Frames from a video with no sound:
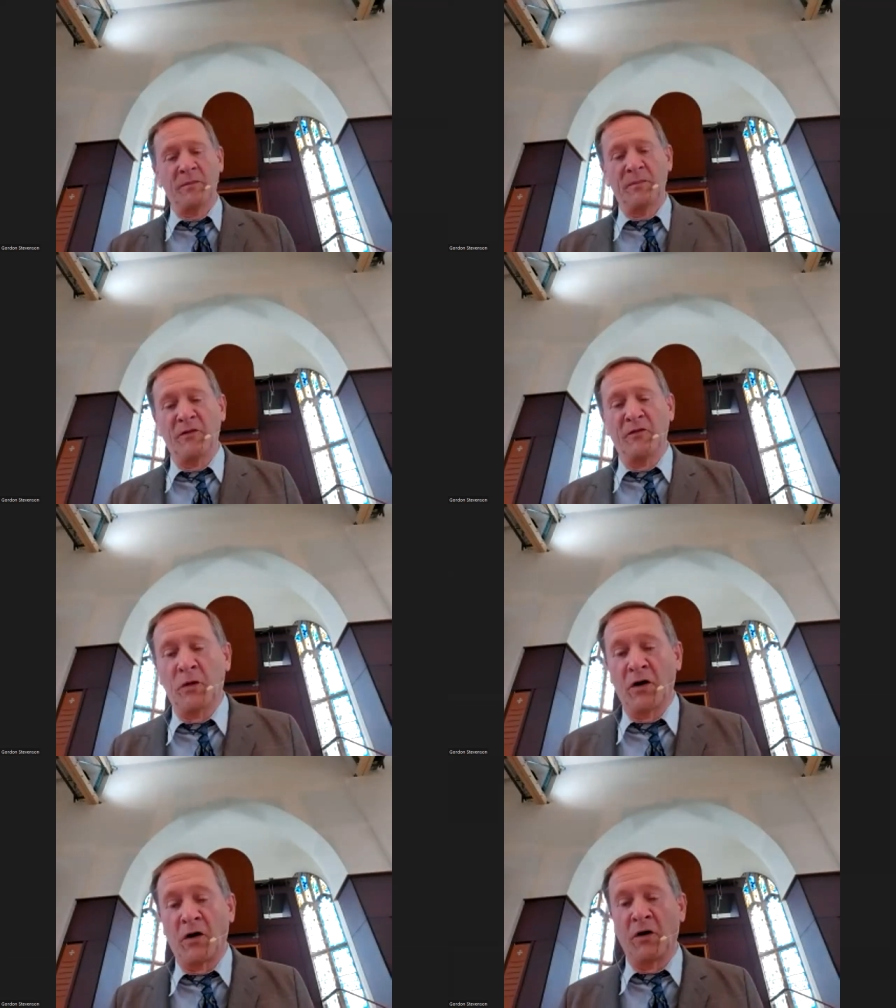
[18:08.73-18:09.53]

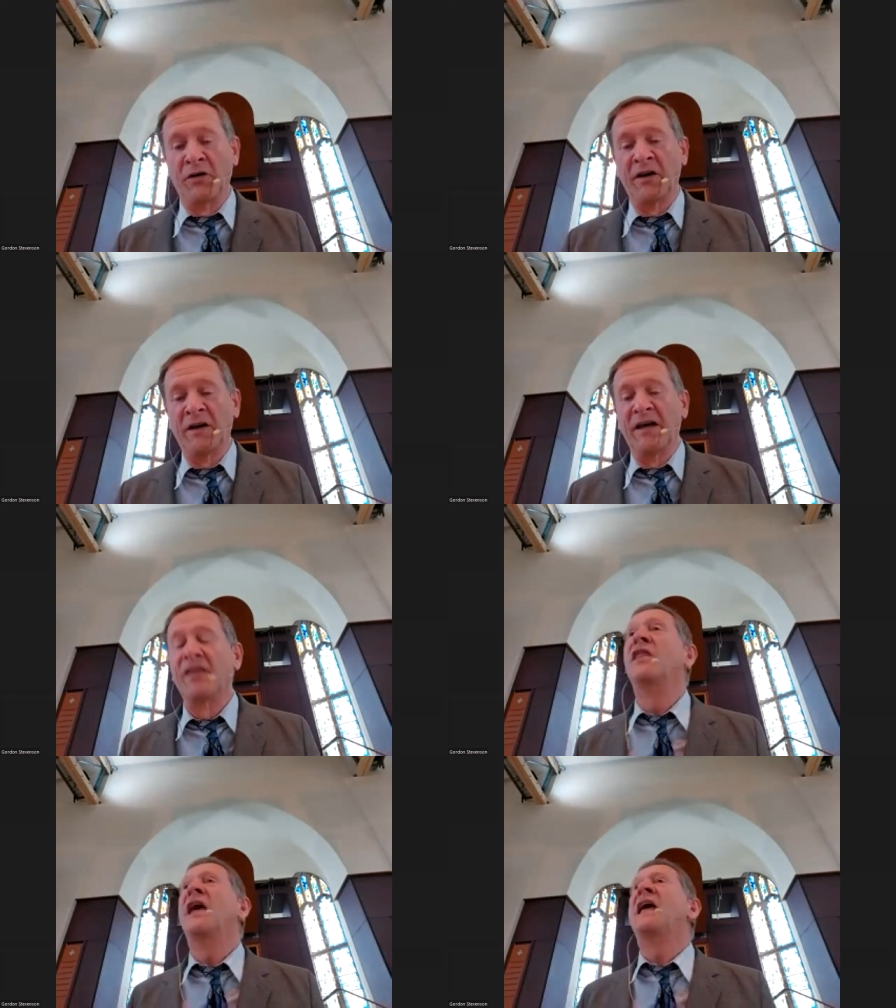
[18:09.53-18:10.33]
before God,
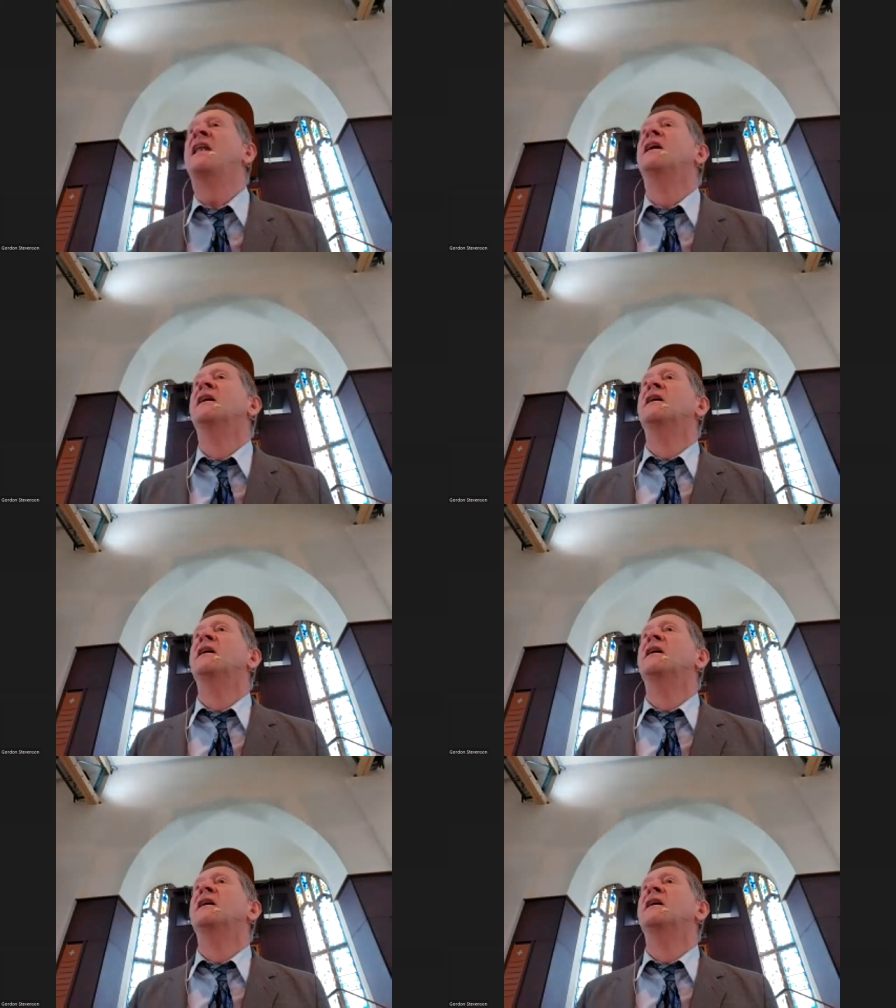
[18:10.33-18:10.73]
then